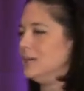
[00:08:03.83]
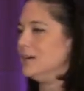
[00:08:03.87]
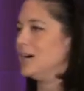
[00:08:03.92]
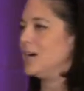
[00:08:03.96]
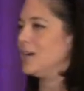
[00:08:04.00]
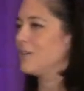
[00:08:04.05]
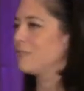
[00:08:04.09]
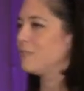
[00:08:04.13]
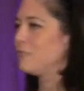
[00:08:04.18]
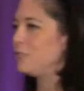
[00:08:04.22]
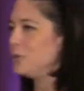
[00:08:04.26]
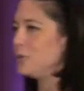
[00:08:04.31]
I
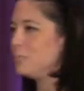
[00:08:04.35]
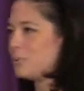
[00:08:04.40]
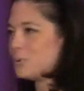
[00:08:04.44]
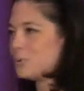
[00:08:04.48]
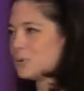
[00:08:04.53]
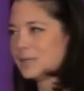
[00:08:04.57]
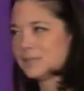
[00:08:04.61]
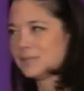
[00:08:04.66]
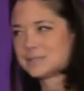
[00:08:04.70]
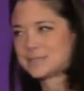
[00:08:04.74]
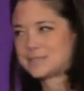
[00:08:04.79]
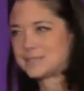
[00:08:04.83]
have a few
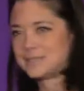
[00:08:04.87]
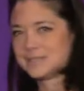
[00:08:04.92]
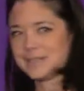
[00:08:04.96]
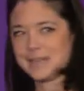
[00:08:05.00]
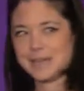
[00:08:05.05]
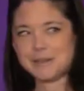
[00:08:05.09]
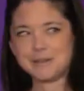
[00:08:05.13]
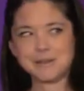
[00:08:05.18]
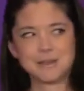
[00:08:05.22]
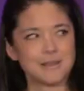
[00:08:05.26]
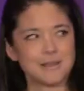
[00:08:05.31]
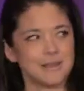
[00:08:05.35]
points
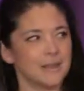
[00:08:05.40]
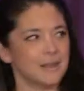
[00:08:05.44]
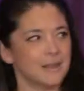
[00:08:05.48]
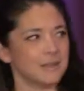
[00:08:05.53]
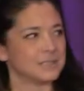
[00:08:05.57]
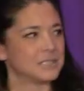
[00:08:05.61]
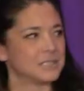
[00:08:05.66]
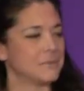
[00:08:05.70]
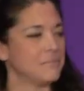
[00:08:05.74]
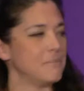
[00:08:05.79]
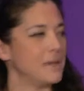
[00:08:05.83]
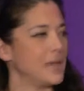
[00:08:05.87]
today
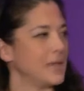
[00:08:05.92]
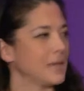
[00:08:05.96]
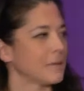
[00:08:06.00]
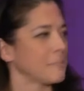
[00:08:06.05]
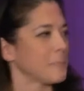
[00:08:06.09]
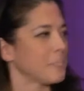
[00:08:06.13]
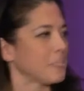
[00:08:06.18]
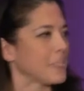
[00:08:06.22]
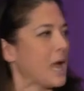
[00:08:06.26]
to make.